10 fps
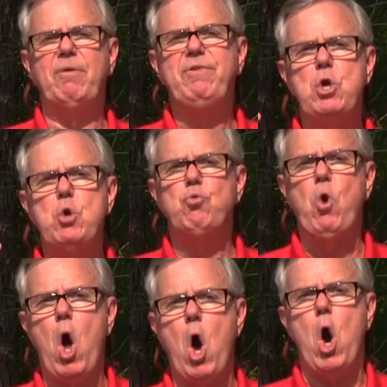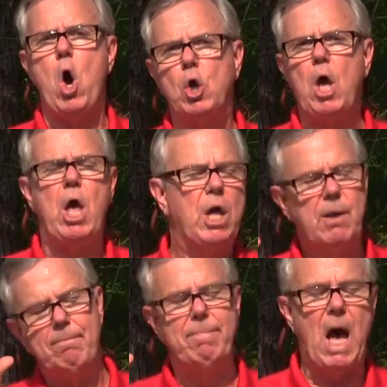of you wrong,
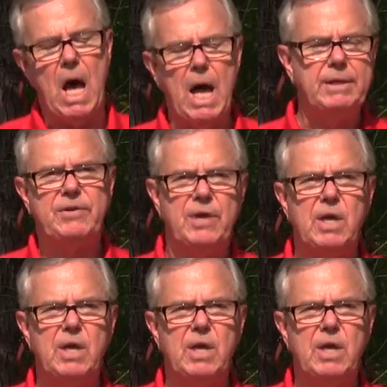but